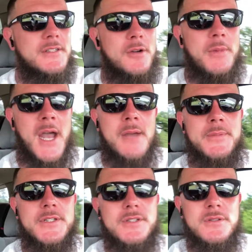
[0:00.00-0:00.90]
go by. I
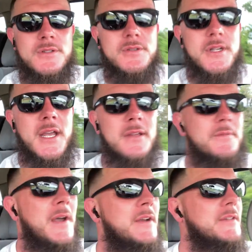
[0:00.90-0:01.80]
put two and two together.
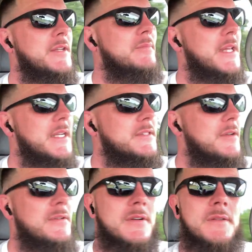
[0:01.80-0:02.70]
Found out that Blake
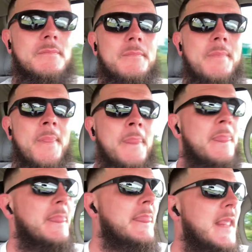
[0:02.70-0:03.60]
told her.
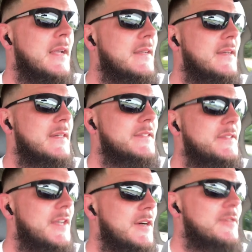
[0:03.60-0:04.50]

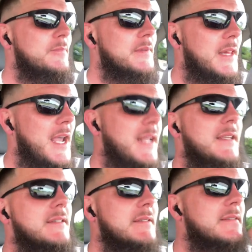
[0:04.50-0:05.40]
So Blake,
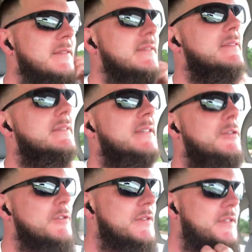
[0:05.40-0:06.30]
he
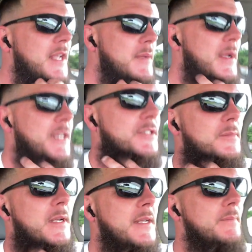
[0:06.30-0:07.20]
was the same age as
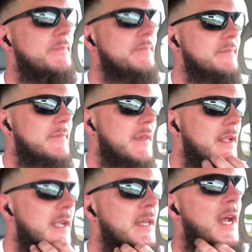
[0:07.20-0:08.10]
me,
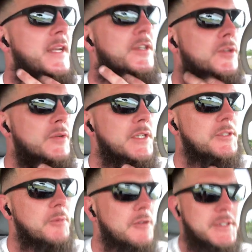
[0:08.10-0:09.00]
and I didn't do any
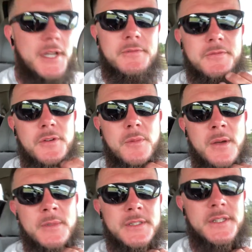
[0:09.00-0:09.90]
sports after football
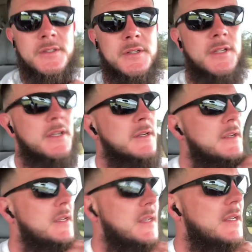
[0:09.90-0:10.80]
my senior year.
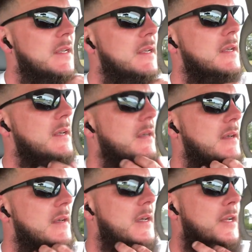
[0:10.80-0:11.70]

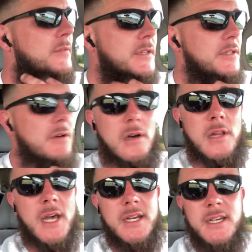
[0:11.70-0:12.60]
I didn't really do a whole
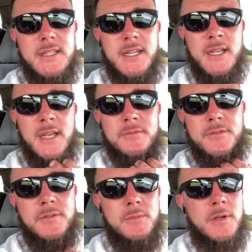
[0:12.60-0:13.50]
lot of anything after
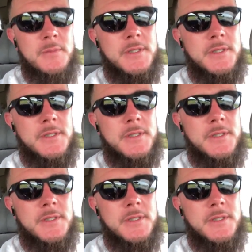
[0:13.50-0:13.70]
football my